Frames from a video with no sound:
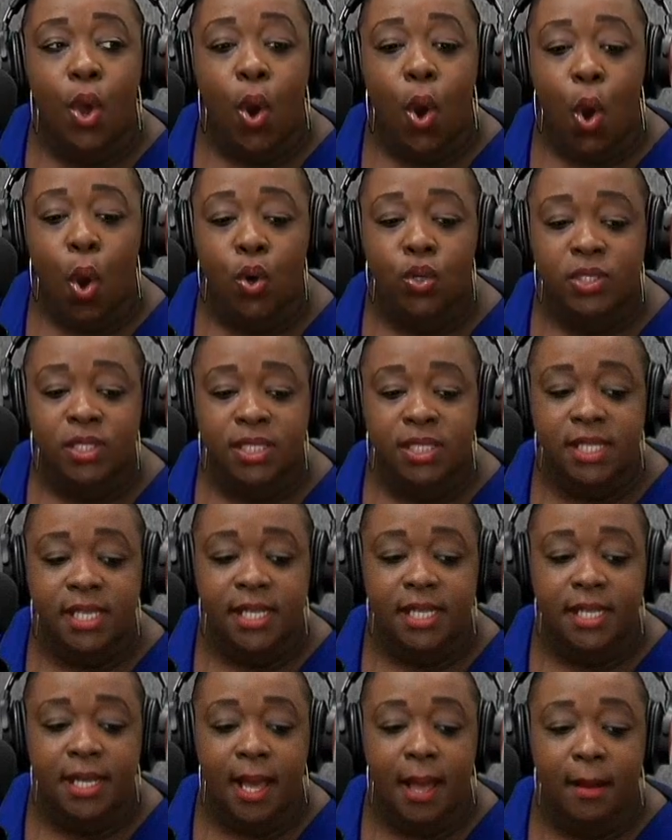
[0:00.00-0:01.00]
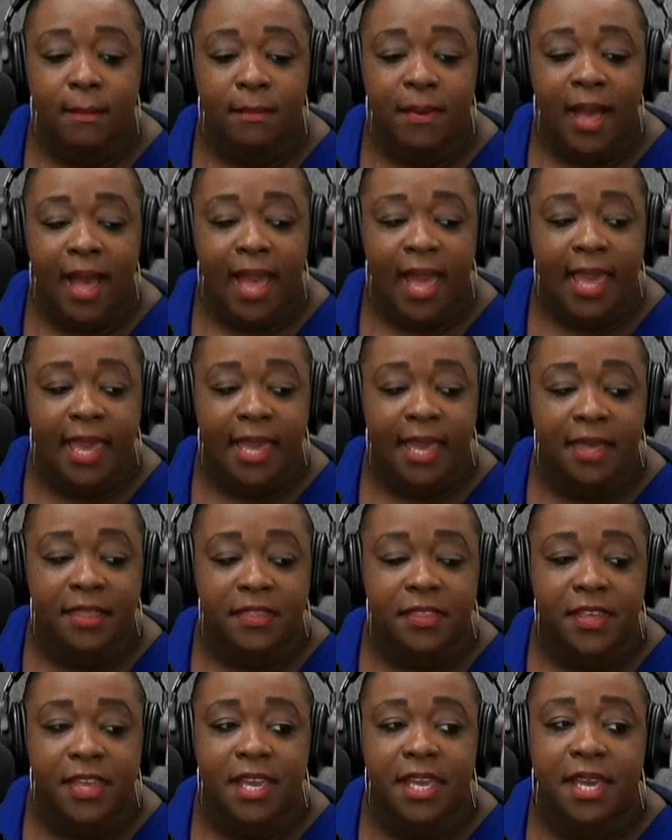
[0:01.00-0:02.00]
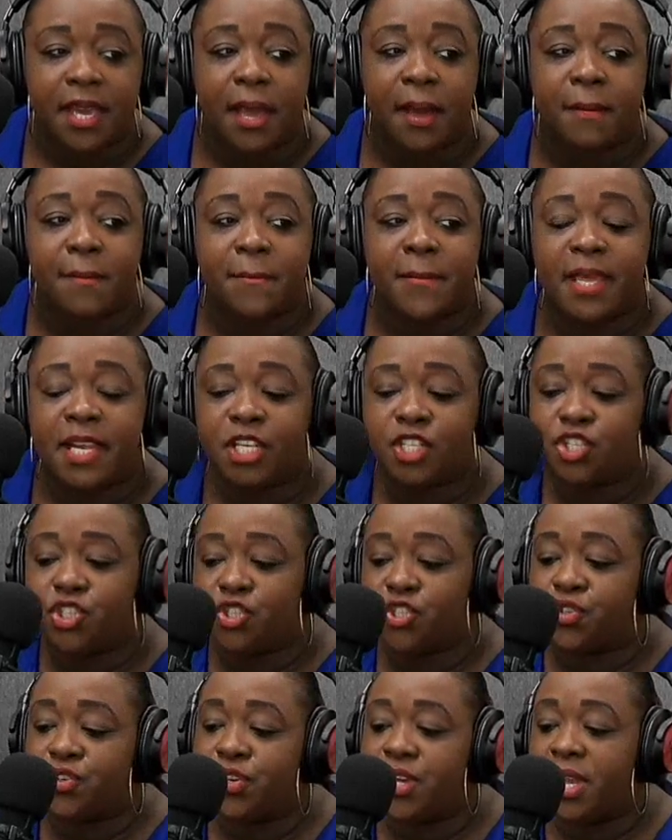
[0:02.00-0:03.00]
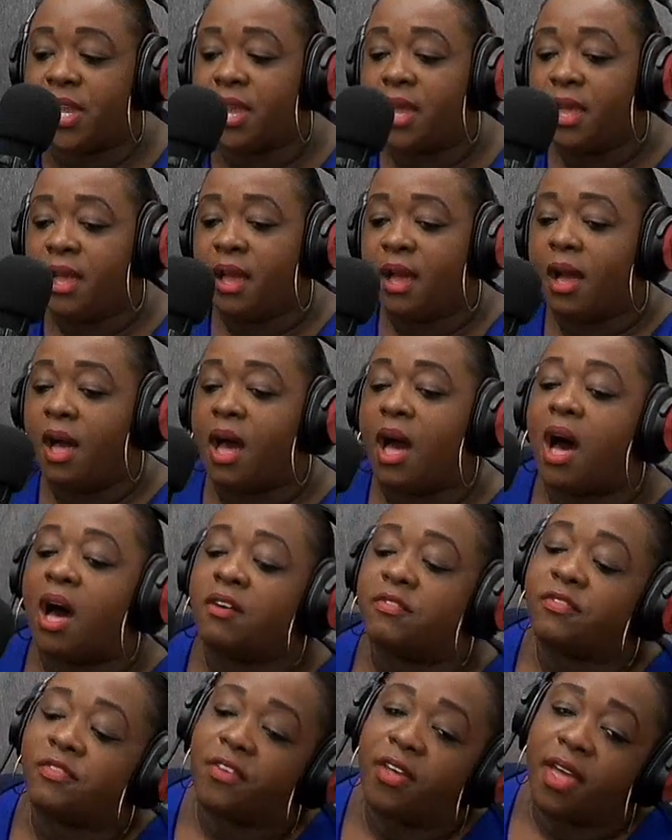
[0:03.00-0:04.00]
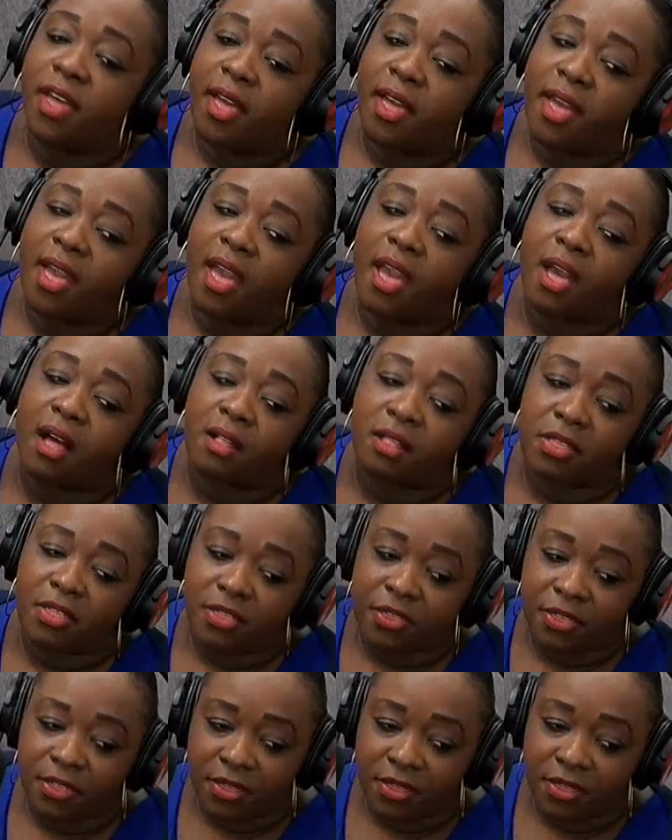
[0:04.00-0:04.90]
hosted by the Ministry of Health.